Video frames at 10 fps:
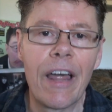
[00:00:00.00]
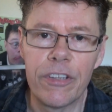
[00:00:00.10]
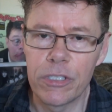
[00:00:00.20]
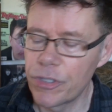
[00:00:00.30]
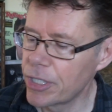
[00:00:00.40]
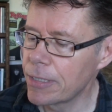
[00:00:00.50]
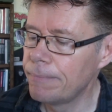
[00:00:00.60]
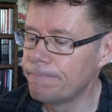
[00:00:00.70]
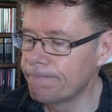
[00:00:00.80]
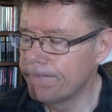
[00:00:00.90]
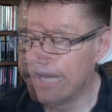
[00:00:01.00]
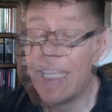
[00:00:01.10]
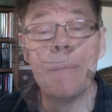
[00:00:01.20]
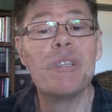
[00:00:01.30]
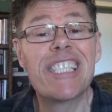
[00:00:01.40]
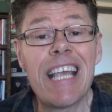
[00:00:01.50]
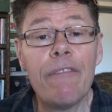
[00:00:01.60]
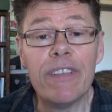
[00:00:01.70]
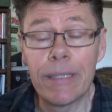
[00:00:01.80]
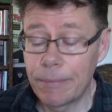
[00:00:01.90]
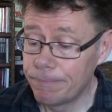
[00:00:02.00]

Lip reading: others. Number seven,